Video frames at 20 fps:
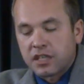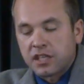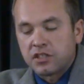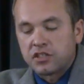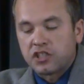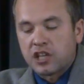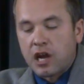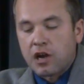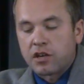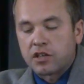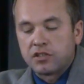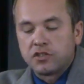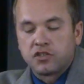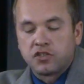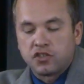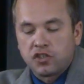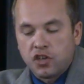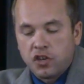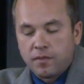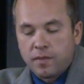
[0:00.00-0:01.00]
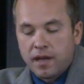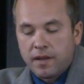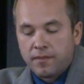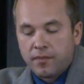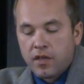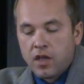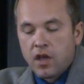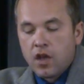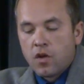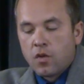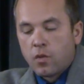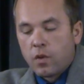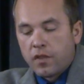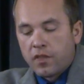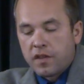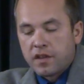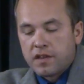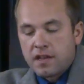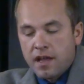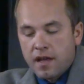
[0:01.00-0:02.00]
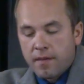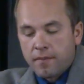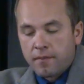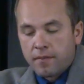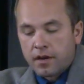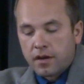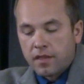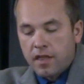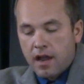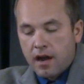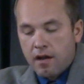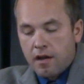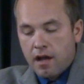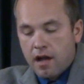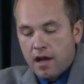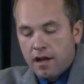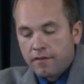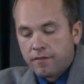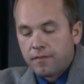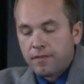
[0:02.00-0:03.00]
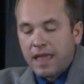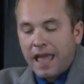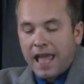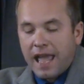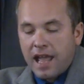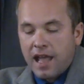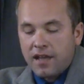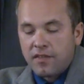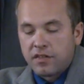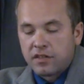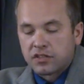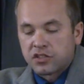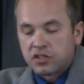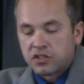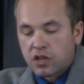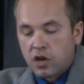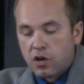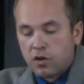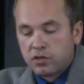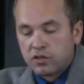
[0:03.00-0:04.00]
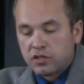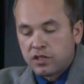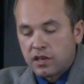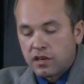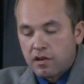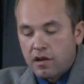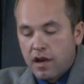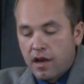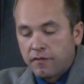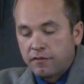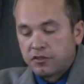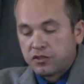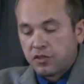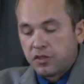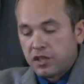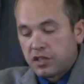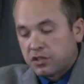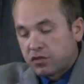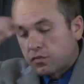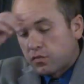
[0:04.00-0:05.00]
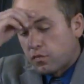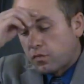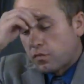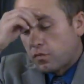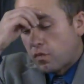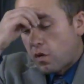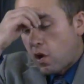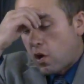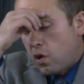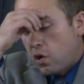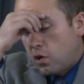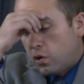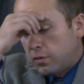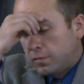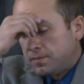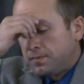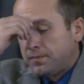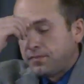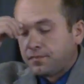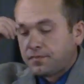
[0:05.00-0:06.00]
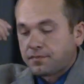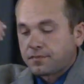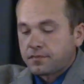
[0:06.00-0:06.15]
and shall consume it with the timber thereof and the stones thereof. So this roll,